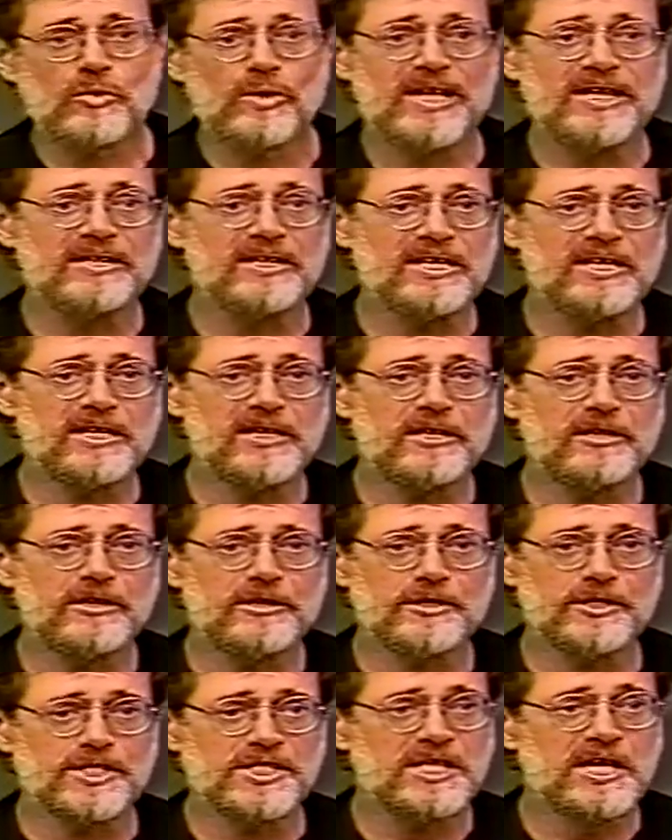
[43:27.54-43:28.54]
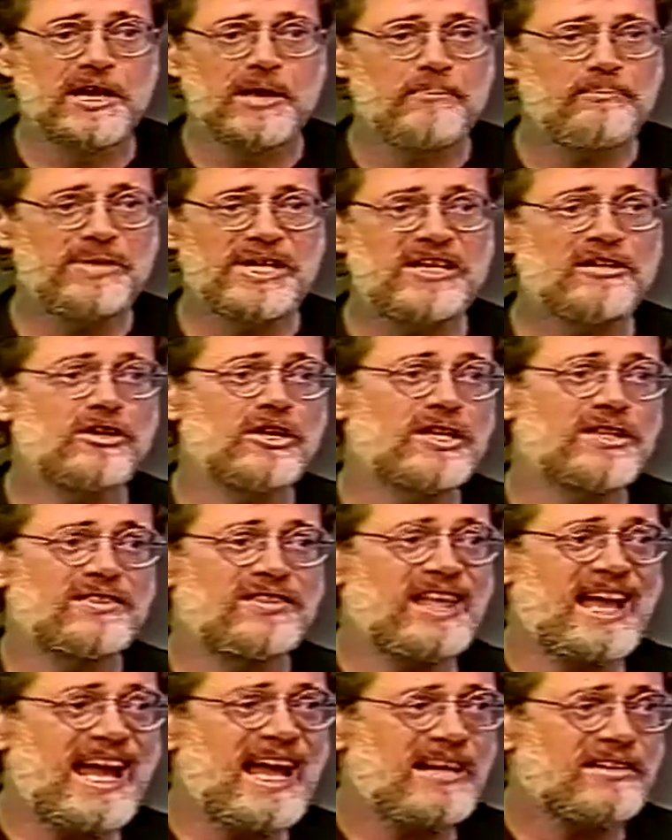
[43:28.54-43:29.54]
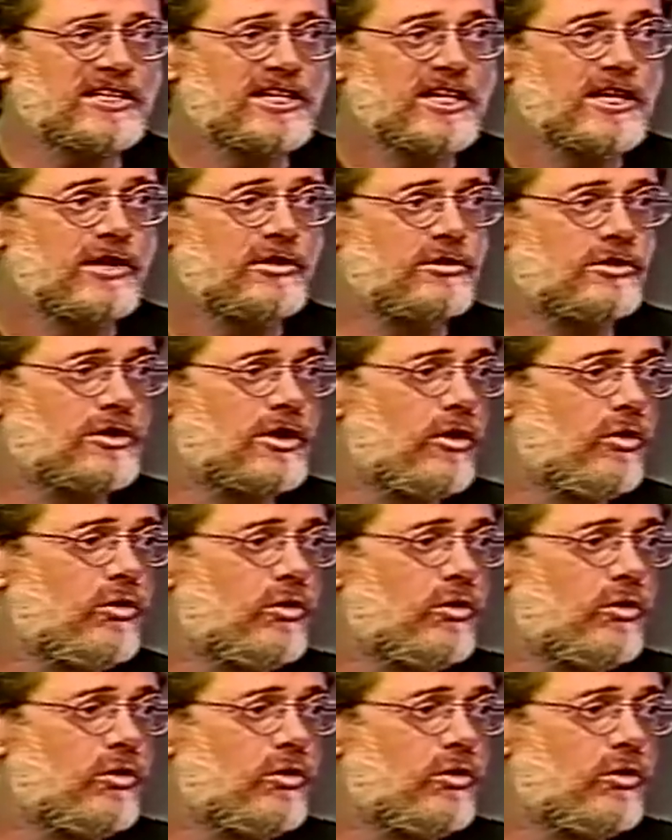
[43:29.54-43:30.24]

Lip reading: 20 years. Beyond that, no